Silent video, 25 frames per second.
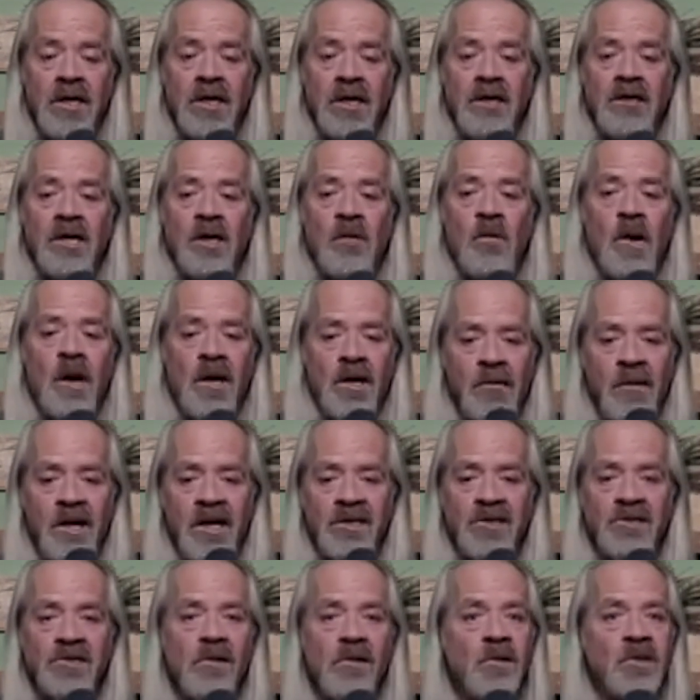They want to make
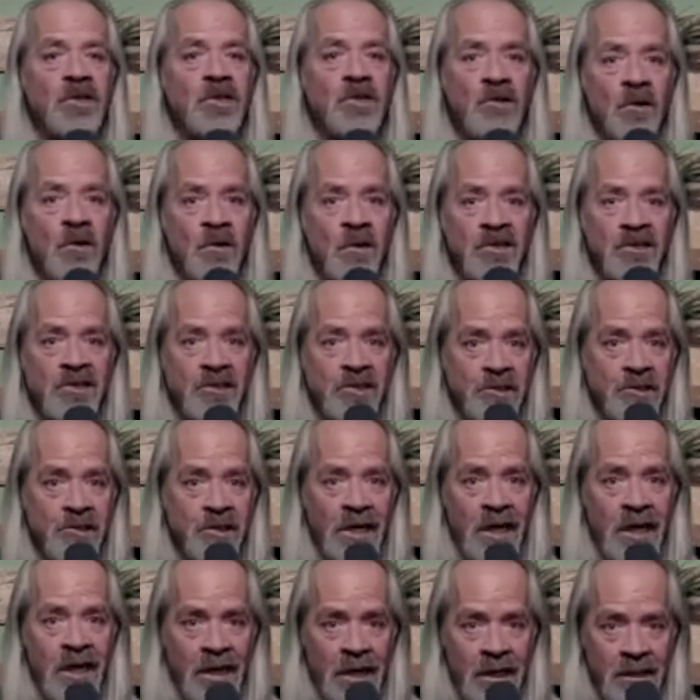so much noise in your
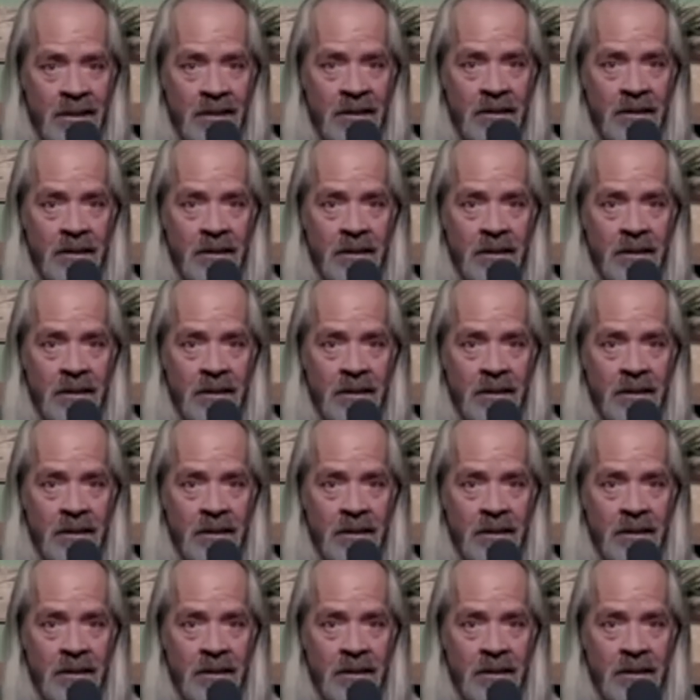head,